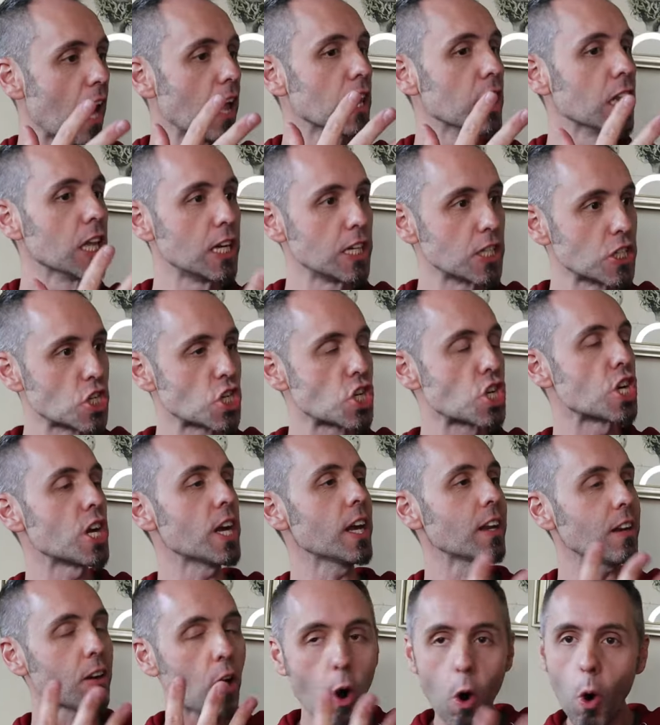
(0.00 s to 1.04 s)
a
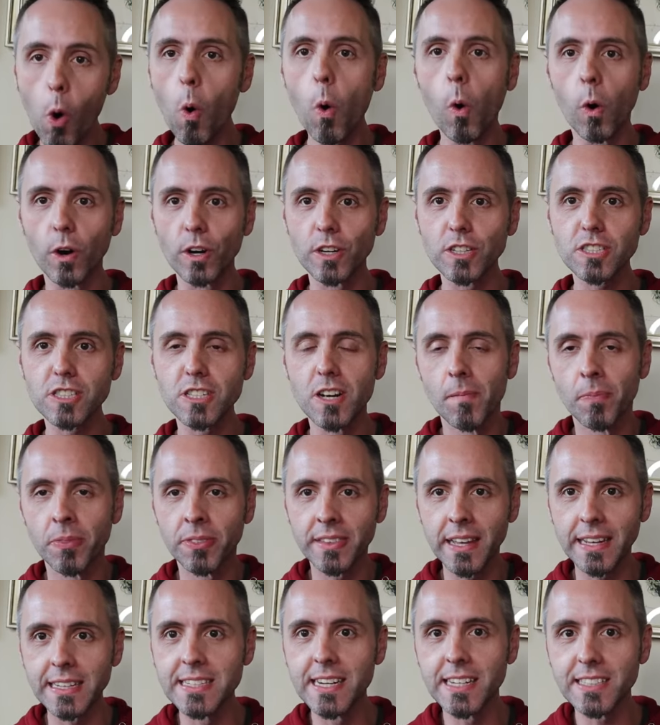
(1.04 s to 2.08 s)
legit horse
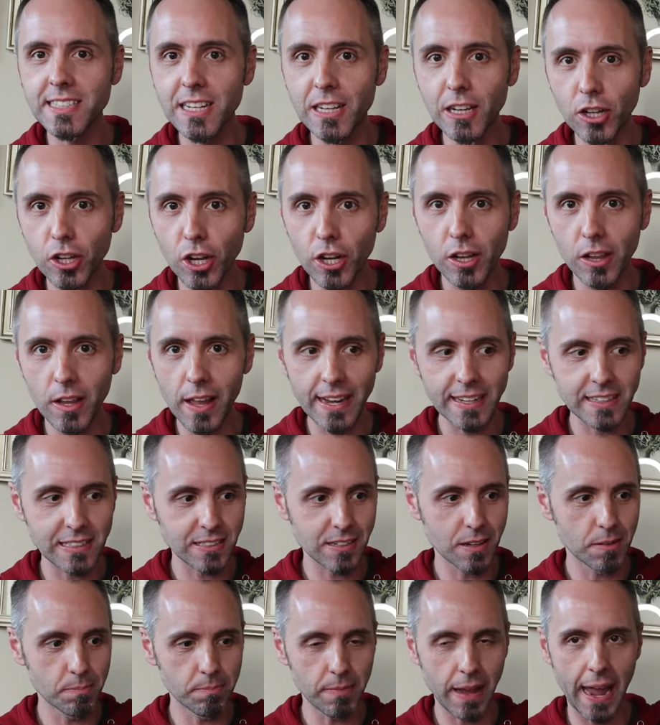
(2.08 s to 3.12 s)
that doesn't look like
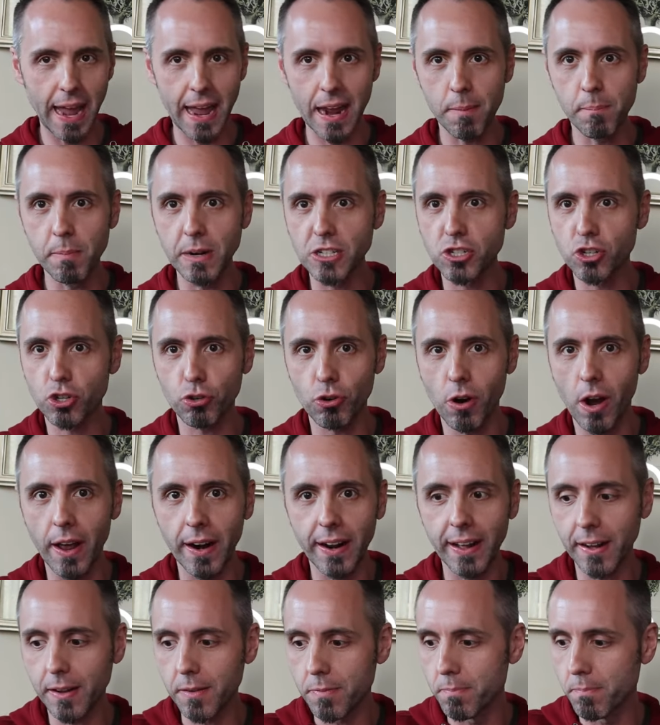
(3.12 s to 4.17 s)
some
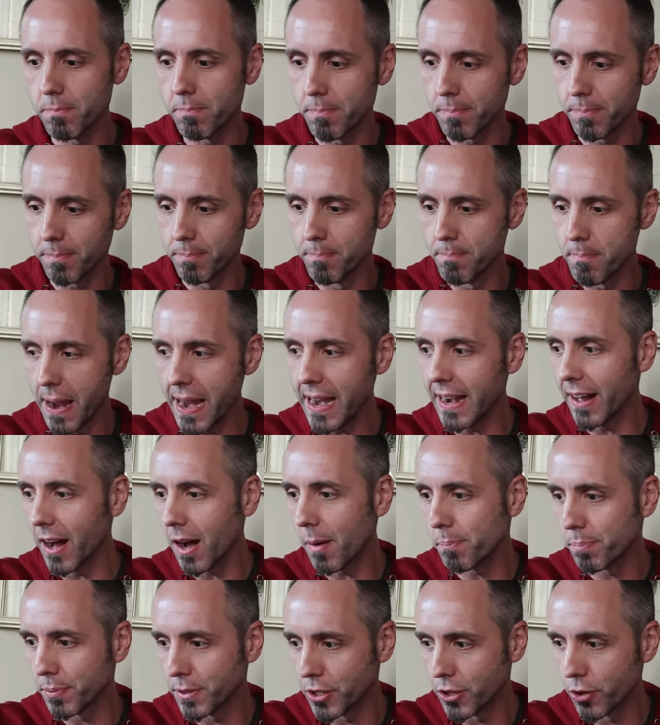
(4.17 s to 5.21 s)
animatronic
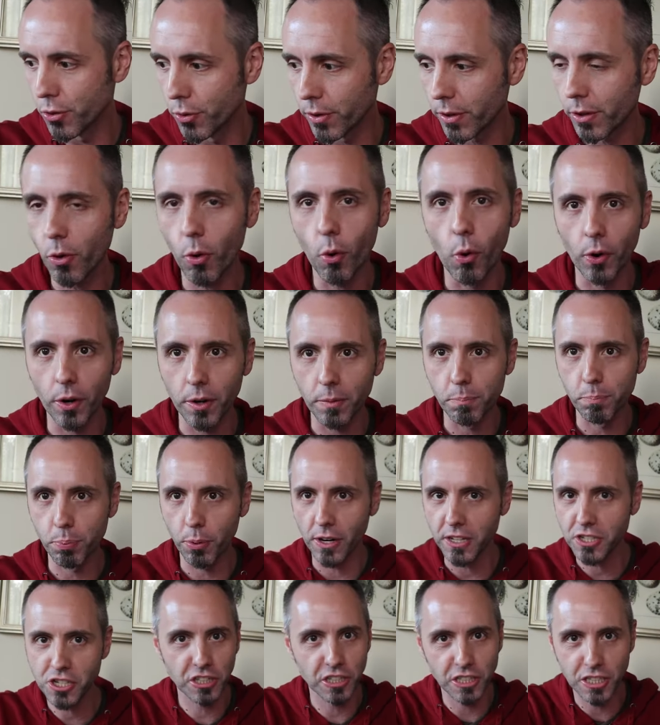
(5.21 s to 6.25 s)
made-up unicorn
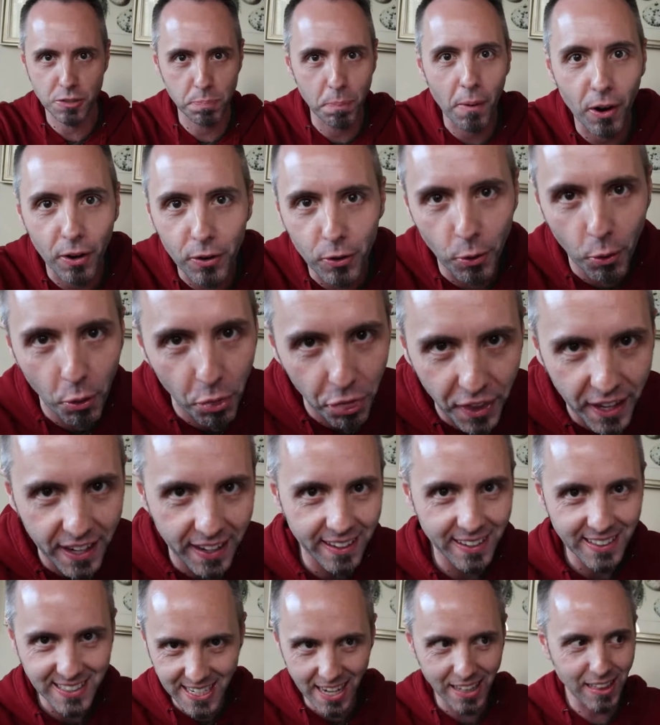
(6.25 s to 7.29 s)
brush and sparkle
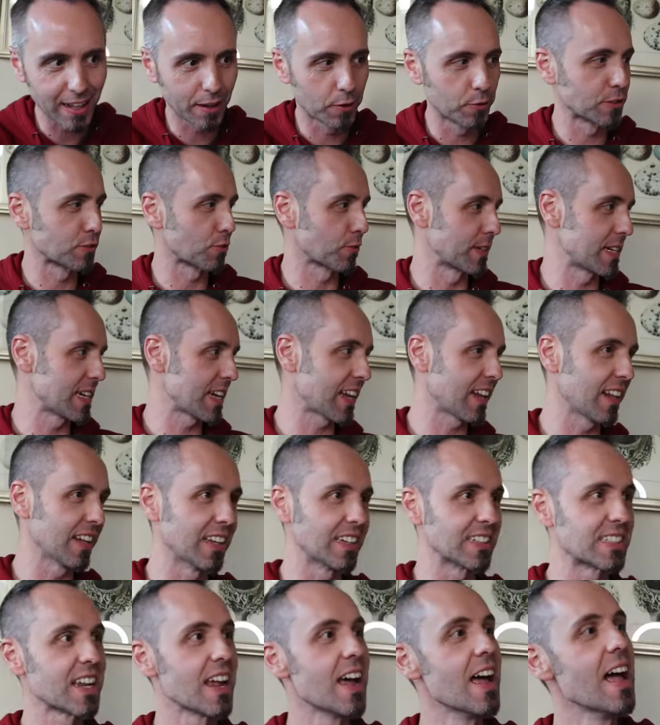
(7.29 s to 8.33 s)
thing, because that thing was
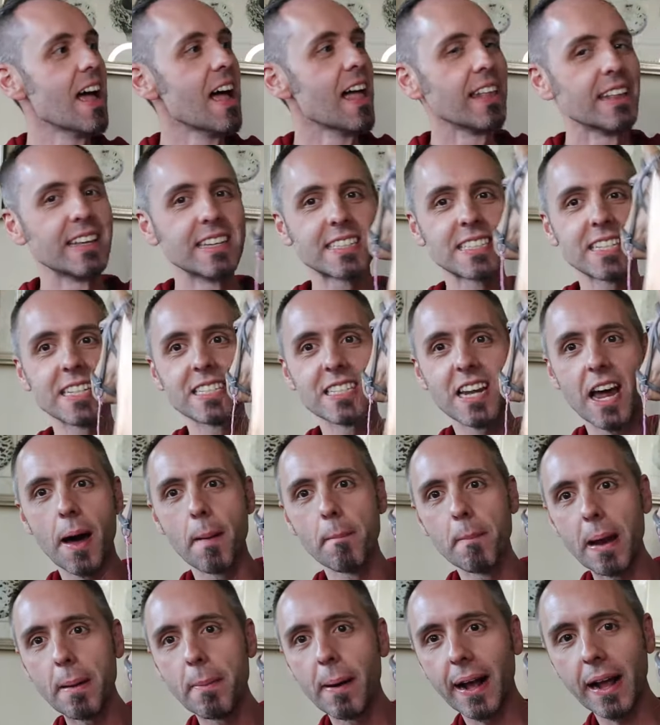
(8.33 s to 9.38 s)
ridiculous. This is uh,
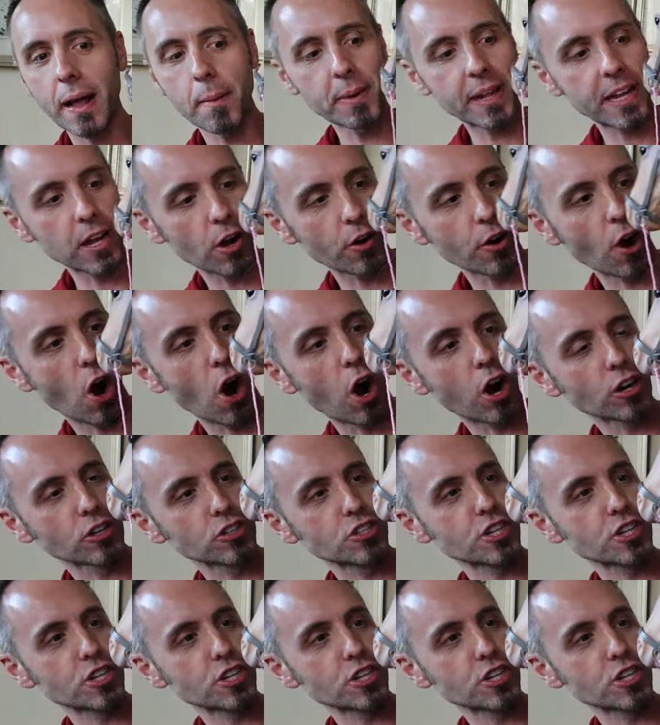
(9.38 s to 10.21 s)
made by a company called Our